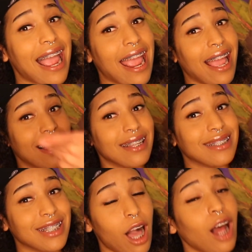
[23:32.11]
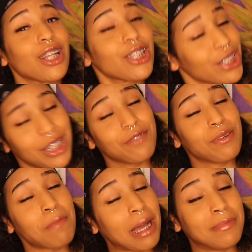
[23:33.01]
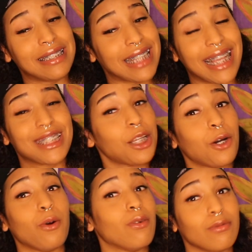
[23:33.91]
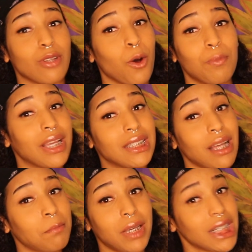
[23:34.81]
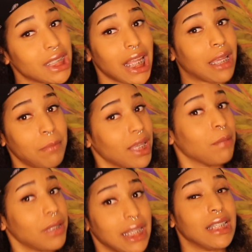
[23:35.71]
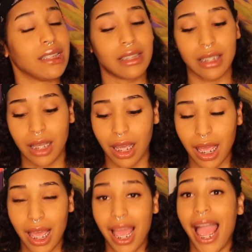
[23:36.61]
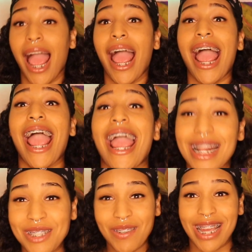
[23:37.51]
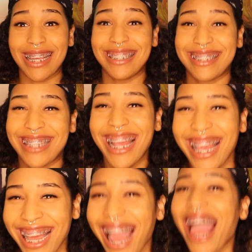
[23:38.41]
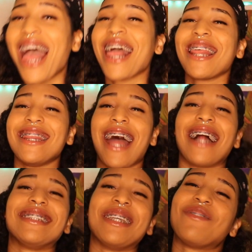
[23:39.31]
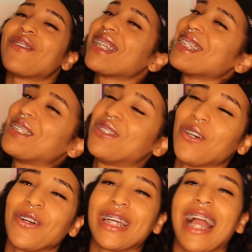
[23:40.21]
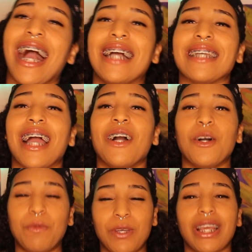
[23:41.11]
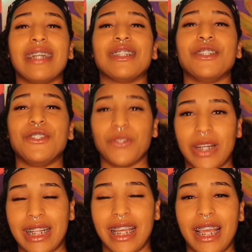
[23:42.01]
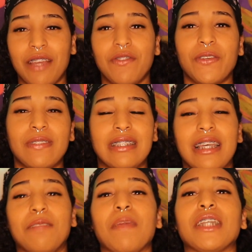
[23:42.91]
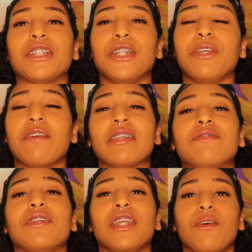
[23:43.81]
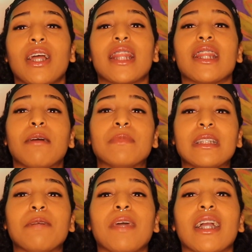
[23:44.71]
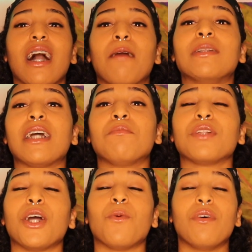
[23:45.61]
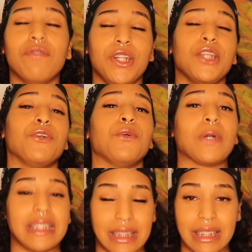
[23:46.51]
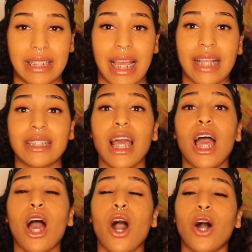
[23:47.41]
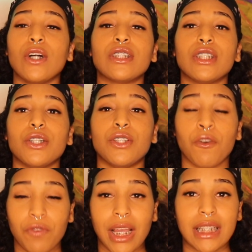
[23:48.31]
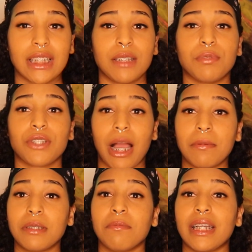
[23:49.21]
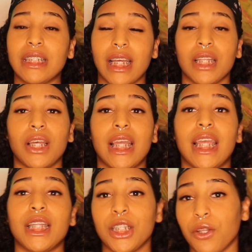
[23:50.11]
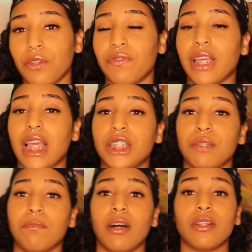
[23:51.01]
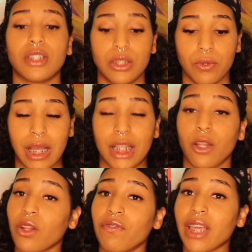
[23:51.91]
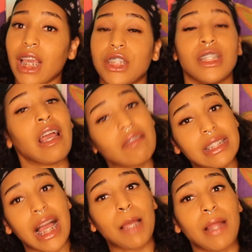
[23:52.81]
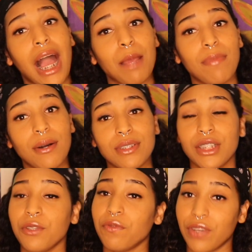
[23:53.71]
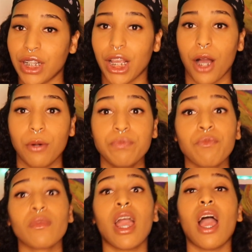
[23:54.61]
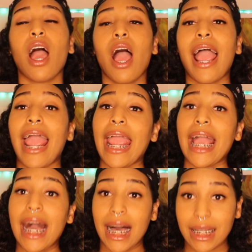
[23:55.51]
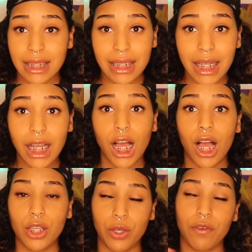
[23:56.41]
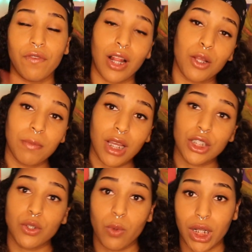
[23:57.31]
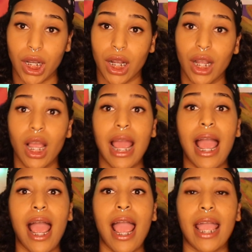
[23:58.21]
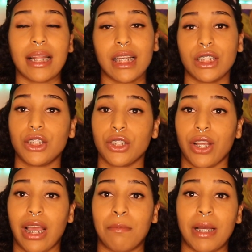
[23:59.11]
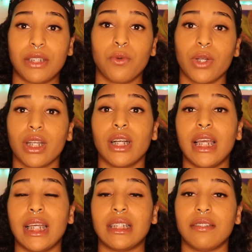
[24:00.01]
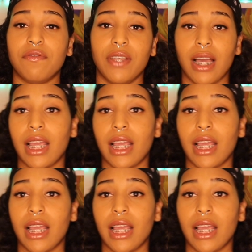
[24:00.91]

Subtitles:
And y'all are learning from my mistakes, so don't be a dumb bitch like me, please. Anyways, that's it for this story, guys. I hope you guys enjoyed it. If you did, make sure you give this video a thumbs up and comment down below what video you want to see next. Also, don't forget to subscribe to my channel and hit the notification bell to get a notification every time that I post a new video. And you can follow me on Twitter and Instagram. My Twitter is Sophia